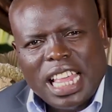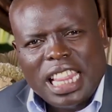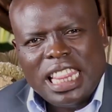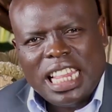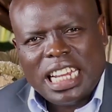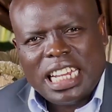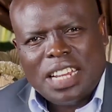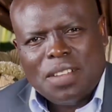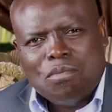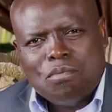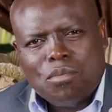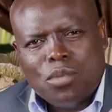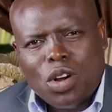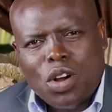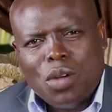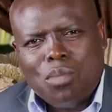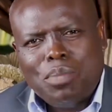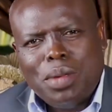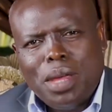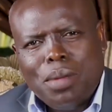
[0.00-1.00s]
That the
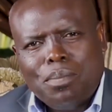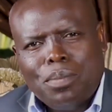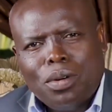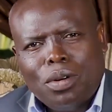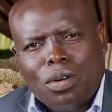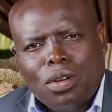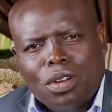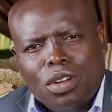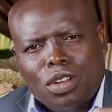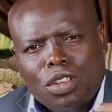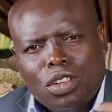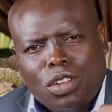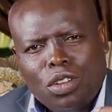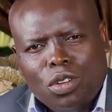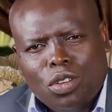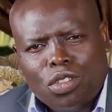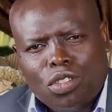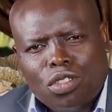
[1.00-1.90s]
more people you